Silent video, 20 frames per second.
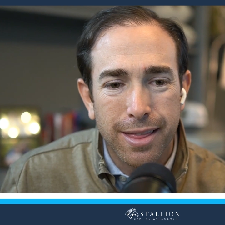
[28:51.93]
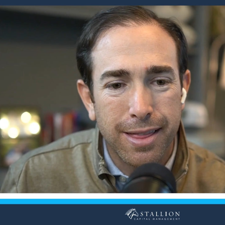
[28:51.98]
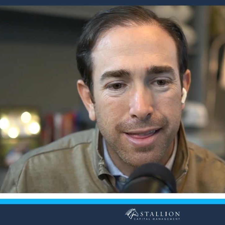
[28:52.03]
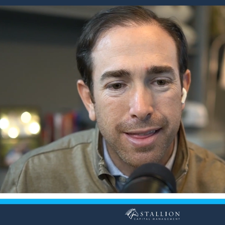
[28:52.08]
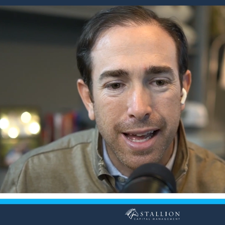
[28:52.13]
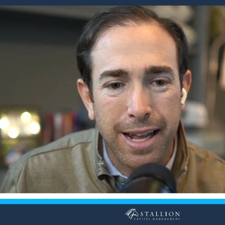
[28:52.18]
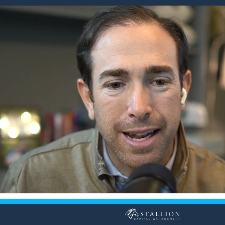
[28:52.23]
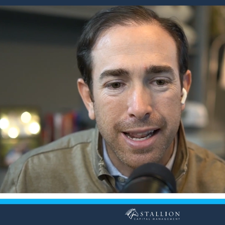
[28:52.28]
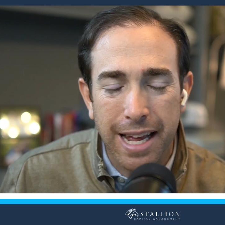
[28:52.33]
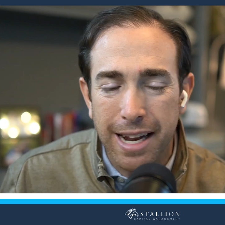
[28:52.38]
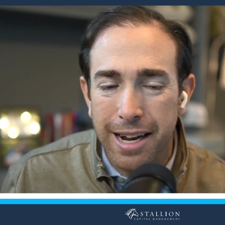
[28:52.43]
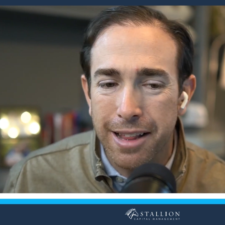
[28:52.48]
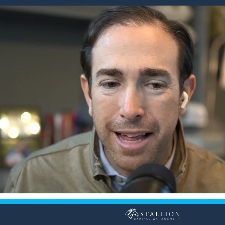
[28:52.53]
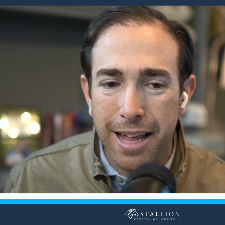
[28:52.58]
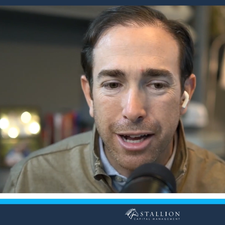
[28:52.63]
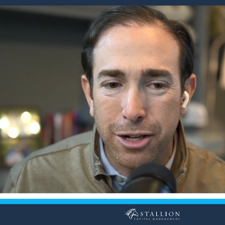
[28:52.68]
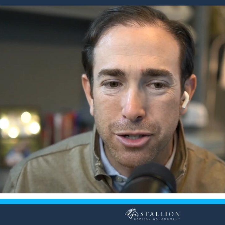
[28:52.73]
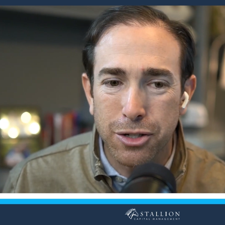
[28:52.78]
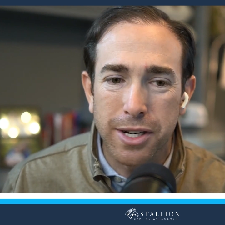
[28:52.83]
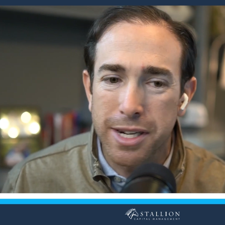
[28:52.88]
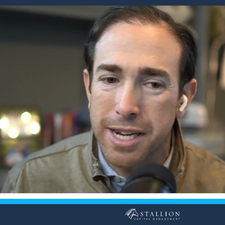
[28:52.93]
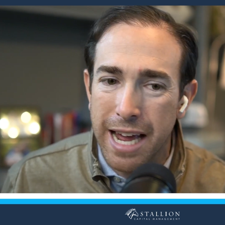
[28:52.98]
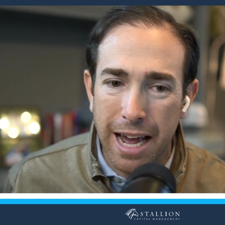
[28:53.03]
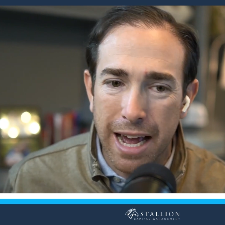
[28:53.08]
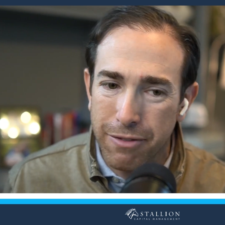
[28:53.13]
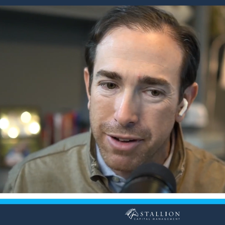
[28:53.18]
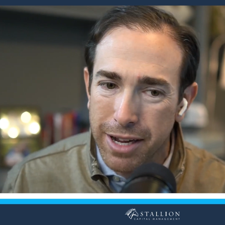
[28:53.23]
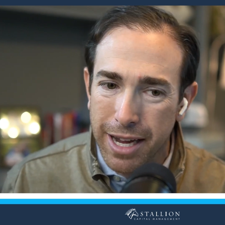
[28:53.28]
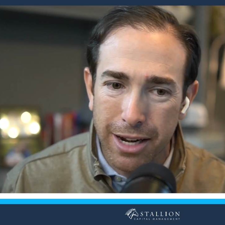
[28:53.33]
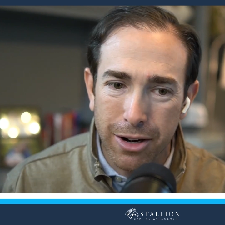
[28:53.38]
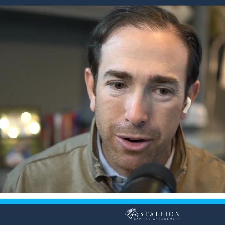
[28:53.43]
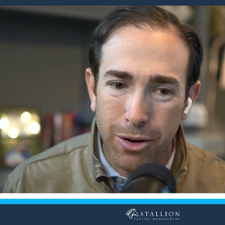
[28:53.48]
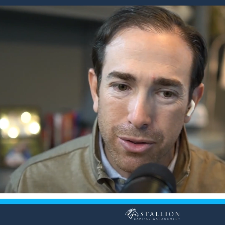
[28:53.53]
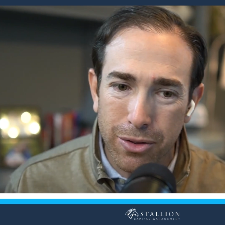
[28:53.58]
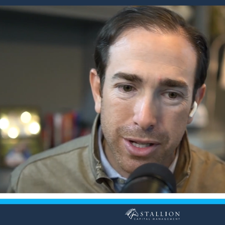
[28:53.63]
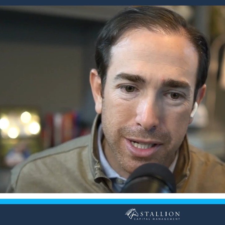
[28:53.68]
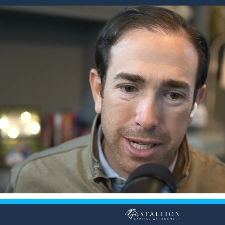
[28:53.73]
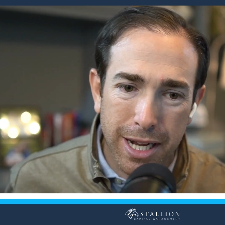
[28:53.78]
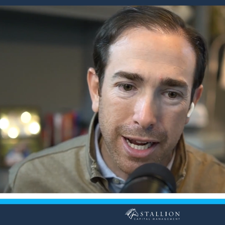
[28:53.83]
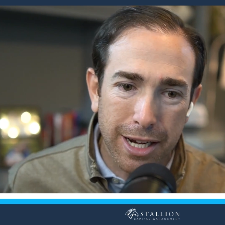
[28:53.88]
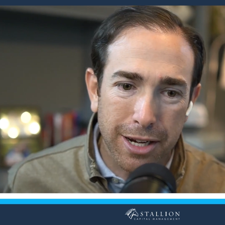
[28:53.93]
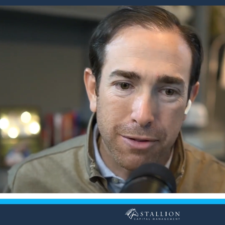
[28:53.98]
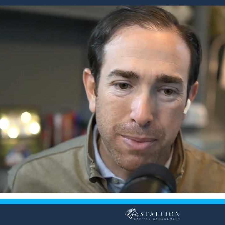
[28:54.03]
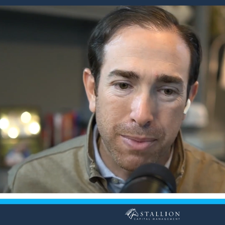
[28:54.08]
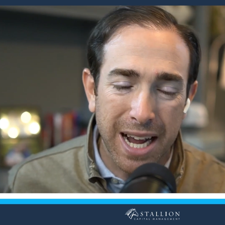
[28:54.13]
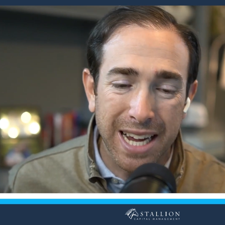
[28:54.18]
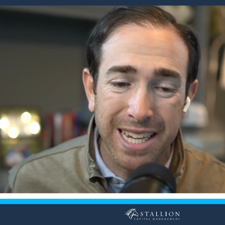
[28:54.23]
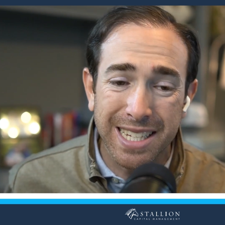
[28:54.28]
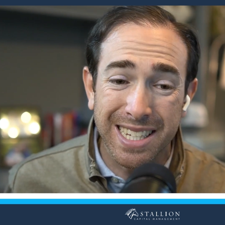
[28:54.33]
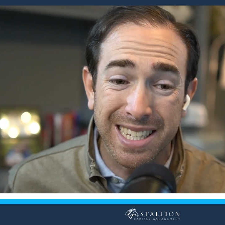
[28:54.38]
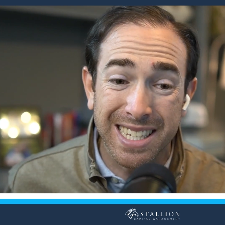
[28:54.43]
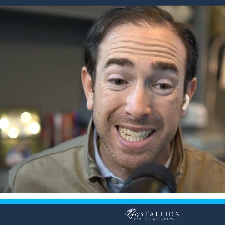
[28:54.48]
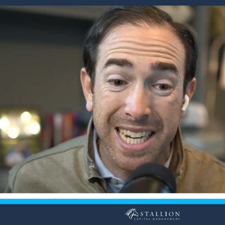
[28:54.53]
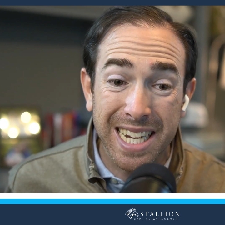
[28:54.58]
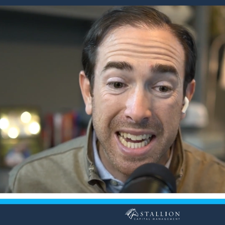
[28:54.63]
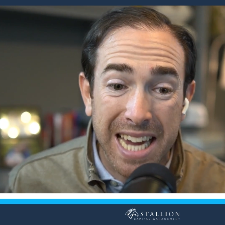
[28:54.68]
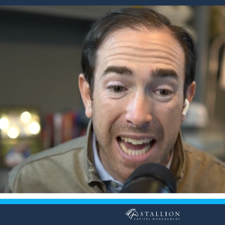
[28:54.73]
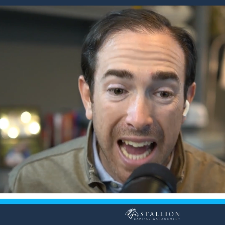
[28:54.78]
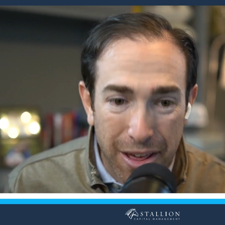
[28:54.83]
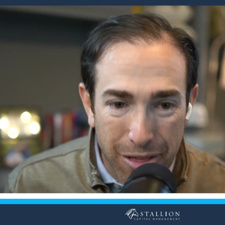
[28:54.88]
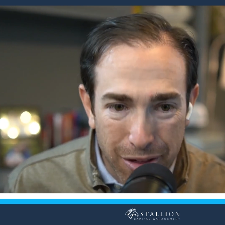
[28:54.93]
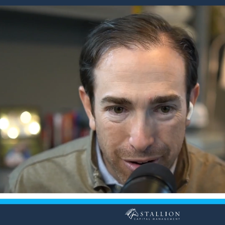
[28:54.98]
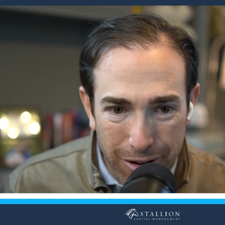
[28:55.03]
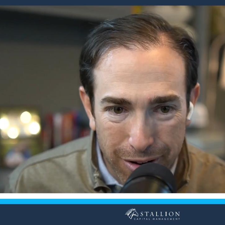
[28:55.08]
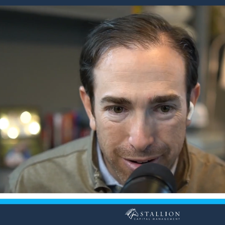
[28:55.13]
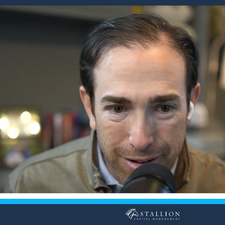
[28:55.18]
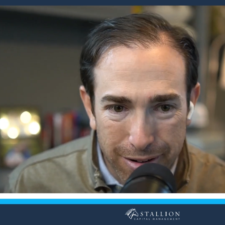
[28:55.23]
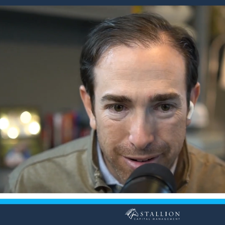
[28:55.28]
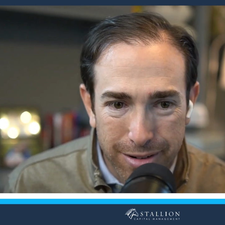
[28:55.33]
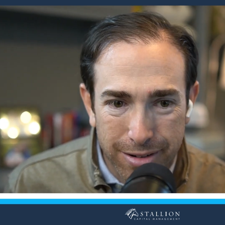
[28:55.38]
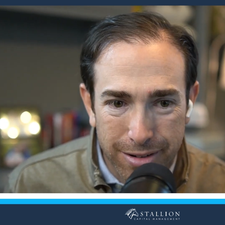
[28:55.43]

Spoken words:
that then allows you to navigate all these kind of biases together.